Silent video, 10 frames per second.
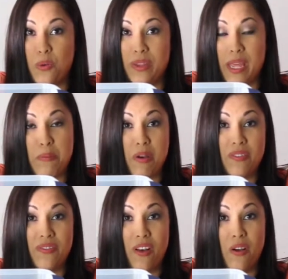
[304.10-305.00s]
will they
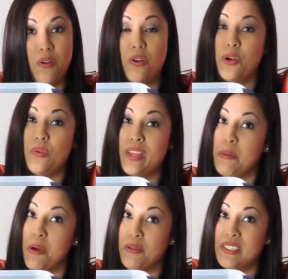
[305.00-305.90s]
both float or will they
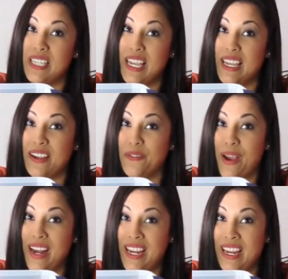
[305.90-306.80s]
both sink?
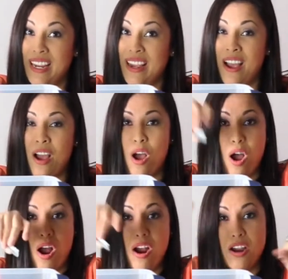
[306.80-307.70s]
Ready?
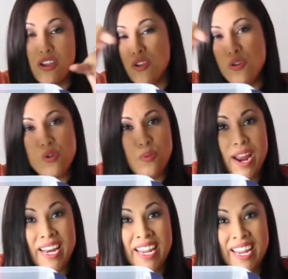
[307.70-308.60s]
Are you
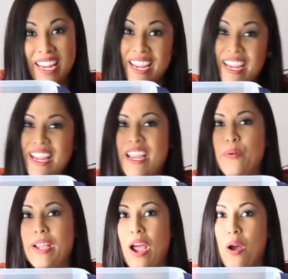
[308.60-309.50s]
ready? Here
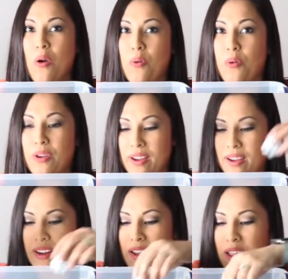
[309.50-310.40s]
we go.
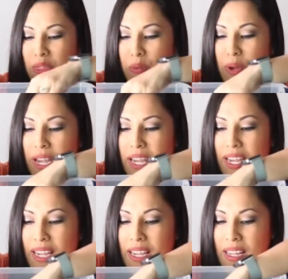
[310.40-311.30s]

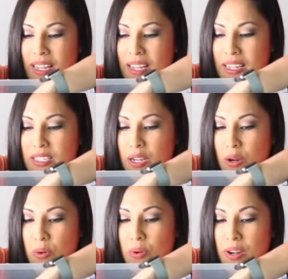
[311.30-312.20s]
3,
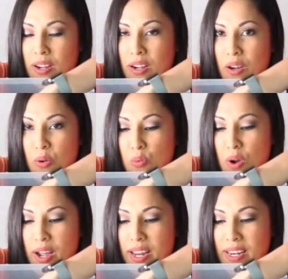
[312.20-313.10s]
2,
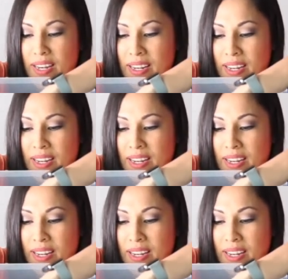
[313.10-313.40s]
1.